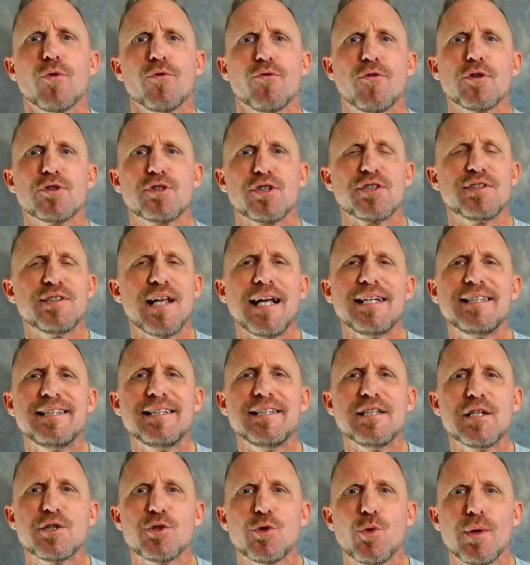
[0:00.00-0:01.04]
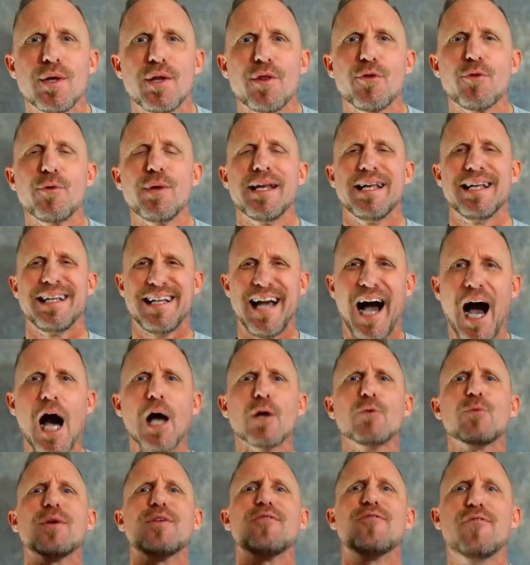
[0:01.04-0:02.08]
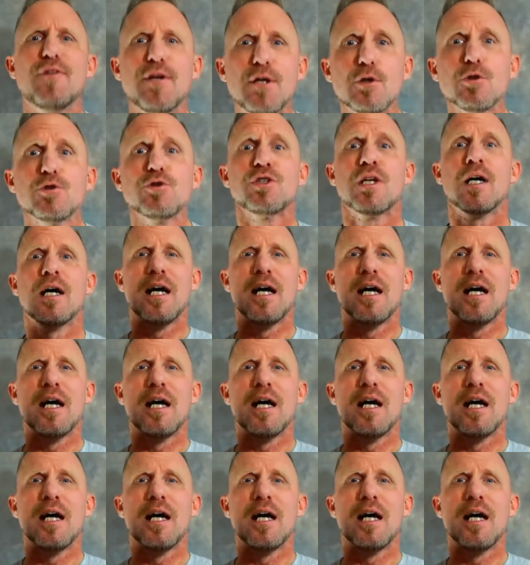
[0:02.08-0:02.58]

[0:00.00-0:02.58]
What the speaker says: in verses 19 to 23, God reveals